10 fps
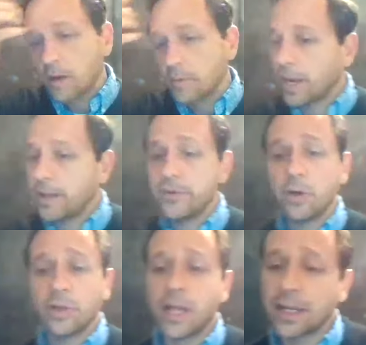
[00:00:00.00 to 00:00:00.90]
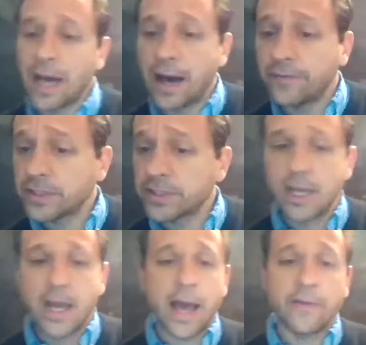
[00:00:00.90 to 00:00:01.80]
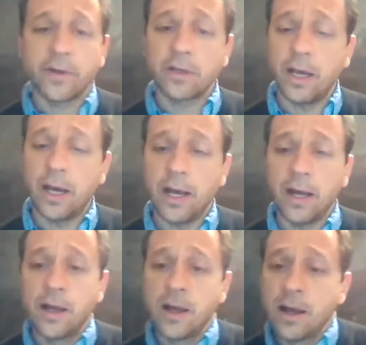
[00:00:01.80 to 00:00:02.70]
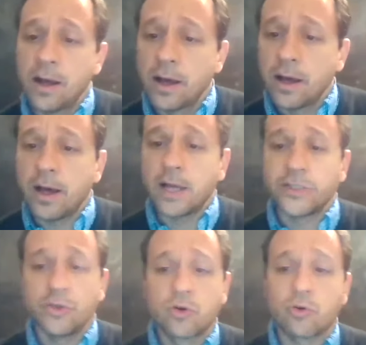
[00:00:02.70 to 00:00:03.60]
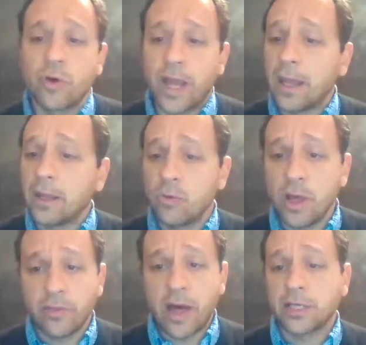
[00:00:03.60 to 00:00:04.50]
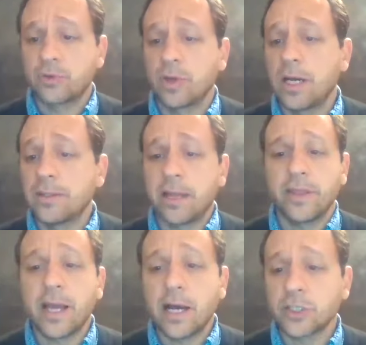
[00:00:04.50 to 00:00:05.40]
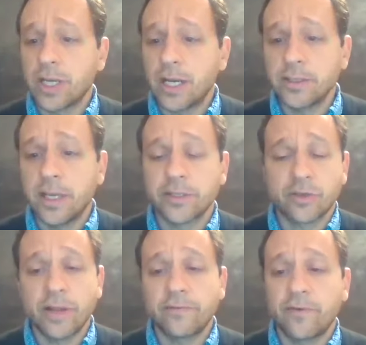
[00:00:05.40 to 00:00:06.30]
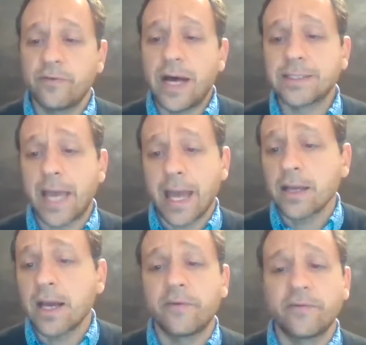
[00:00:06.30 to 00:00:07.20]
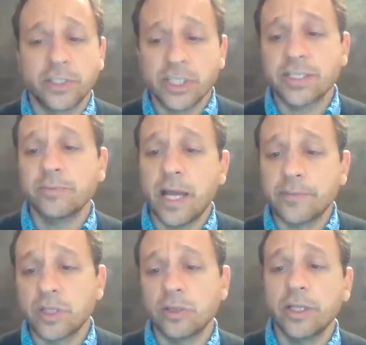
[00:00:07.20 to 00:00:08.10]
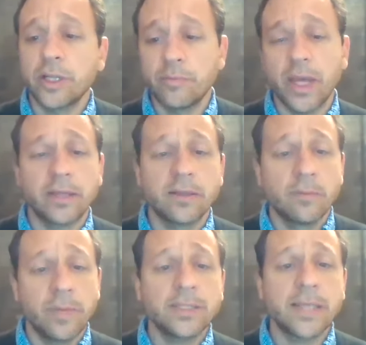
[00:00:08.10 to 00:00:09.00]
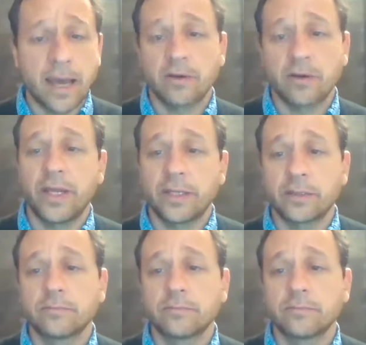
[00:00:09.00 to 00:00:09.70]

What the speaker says: But I even know a lot of kaphas have do great with ashwagandha. I think ashwagandha is great for vata and kapha. It's just sometimes a little bit pitta aggravating.